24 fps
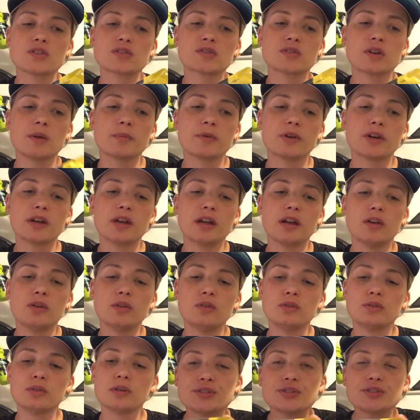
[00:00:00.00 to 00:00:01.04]
So I'm gonna
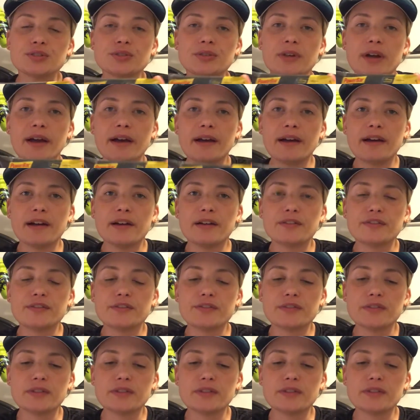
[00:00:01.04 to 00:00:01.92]
look to have